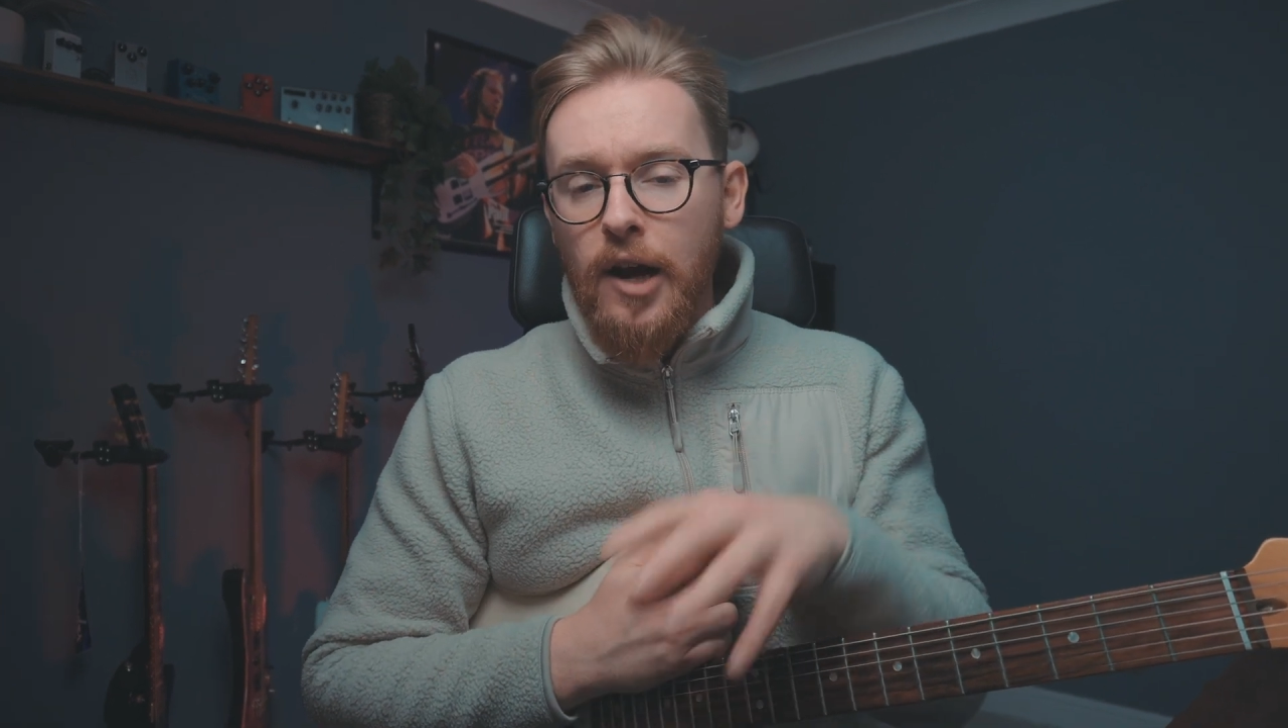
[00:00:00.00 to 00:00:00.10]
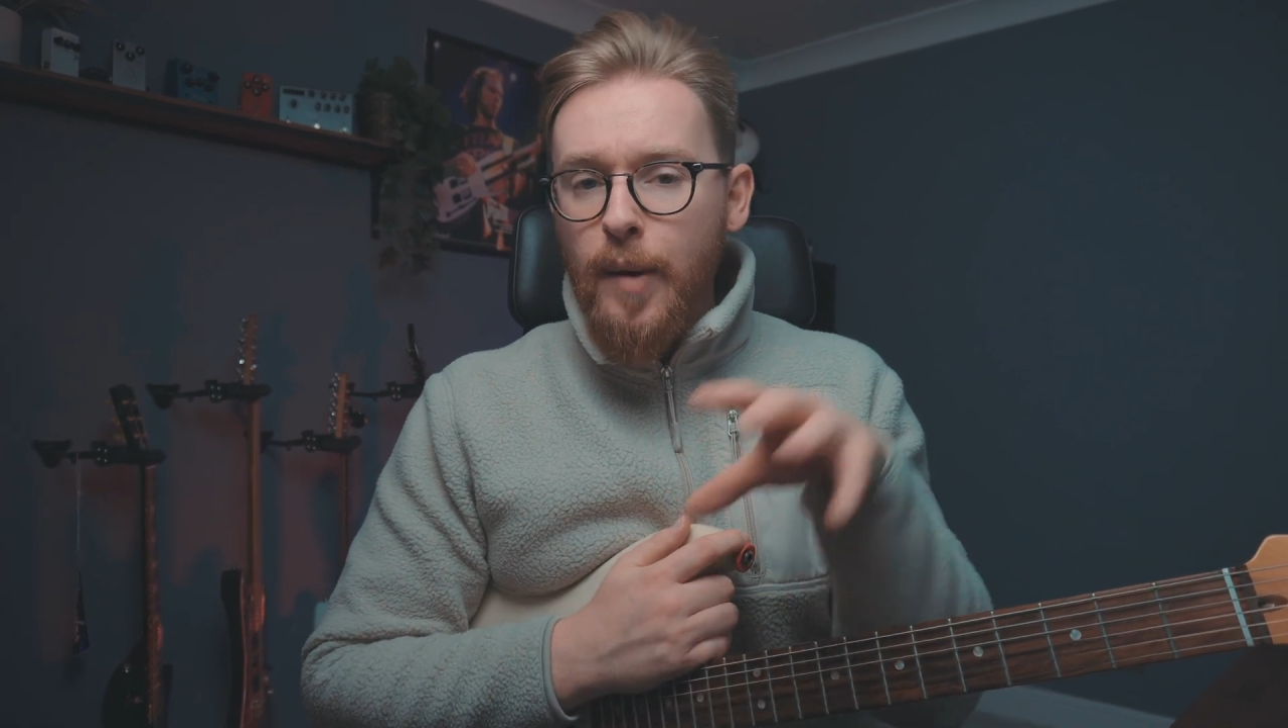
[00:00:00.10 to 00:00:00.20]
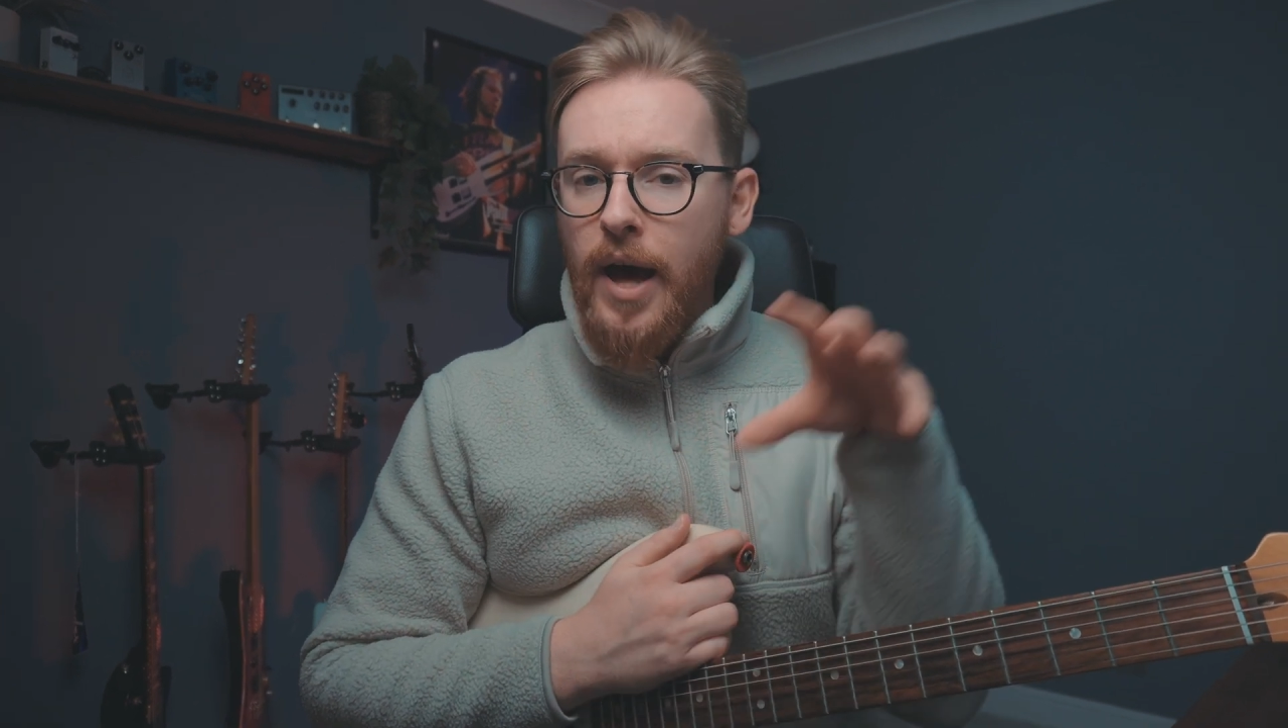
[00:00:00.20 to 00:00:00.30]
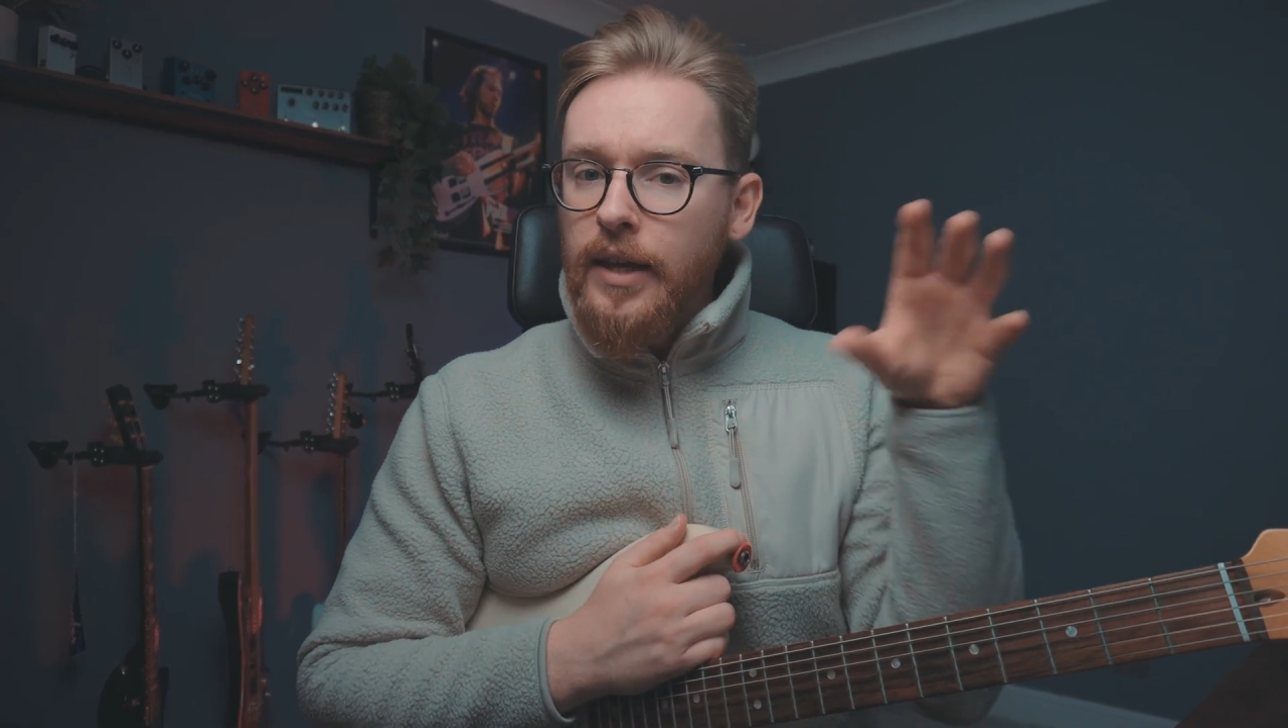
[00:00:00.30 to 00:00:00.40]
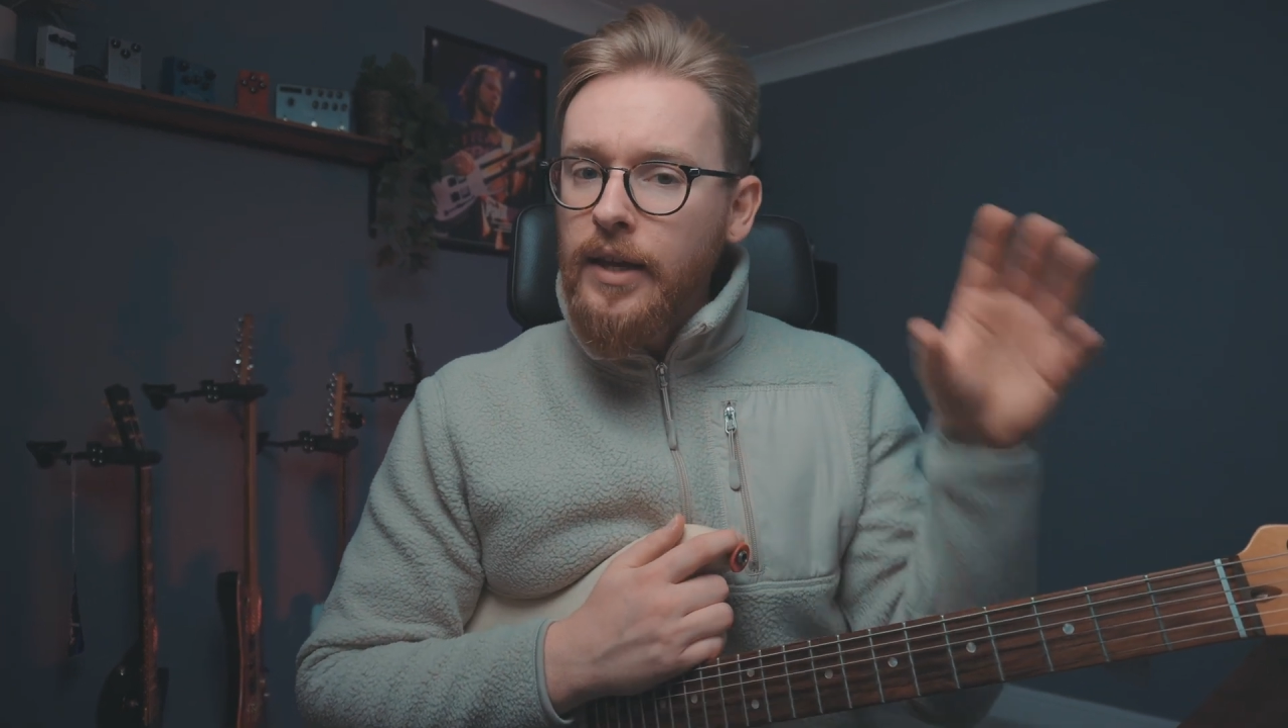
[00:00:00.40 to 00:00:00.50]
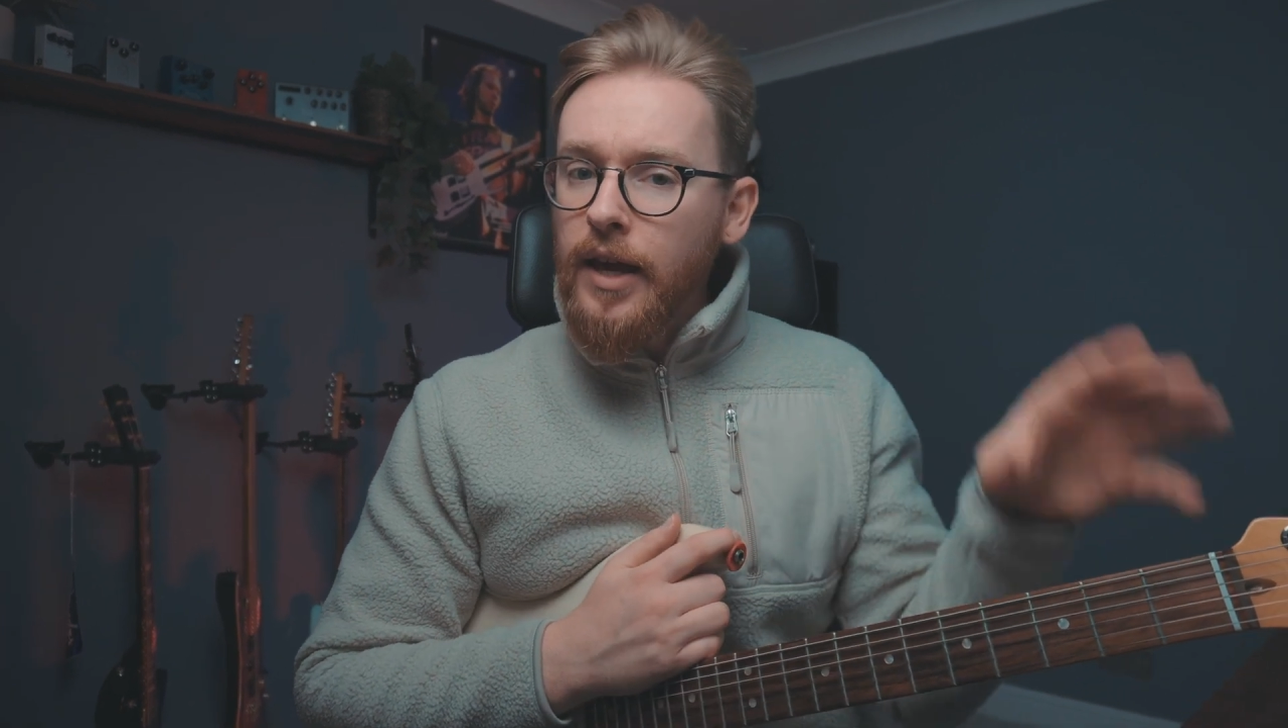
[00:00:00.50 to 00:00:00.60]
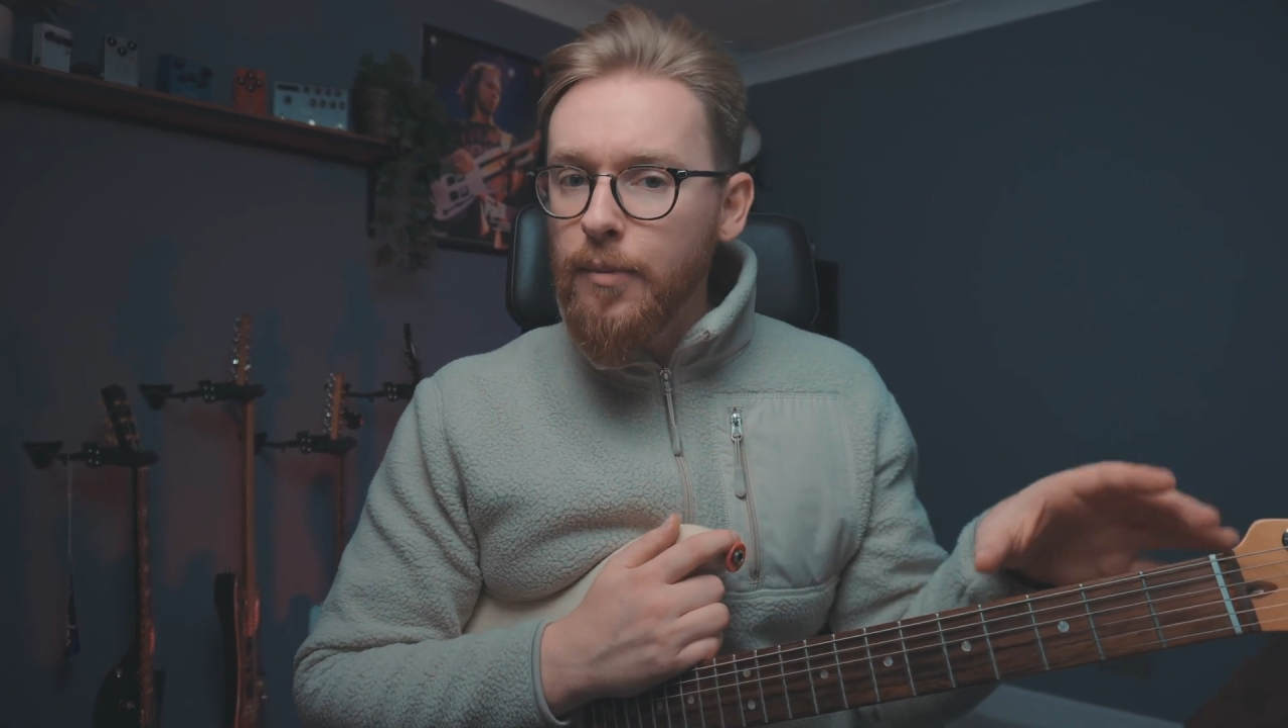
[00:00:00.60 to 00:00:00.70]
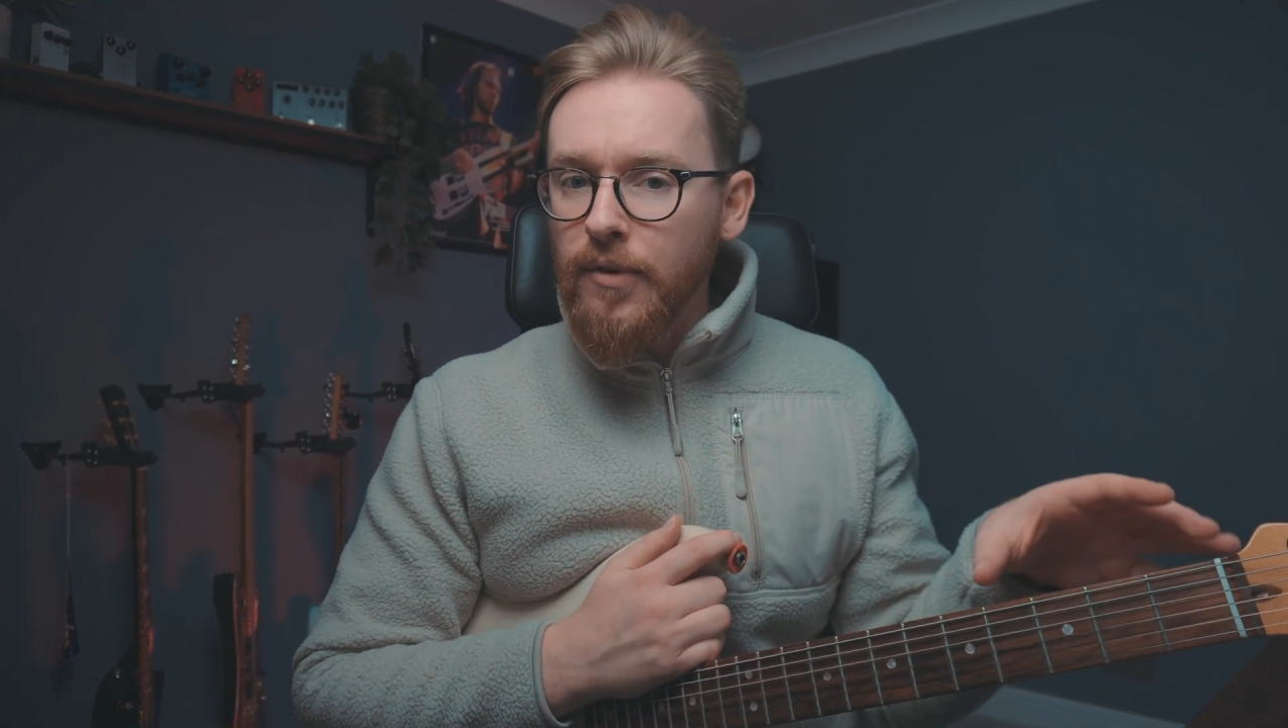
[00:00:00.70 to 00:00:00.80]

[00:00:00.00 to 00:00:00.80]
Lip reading: about a year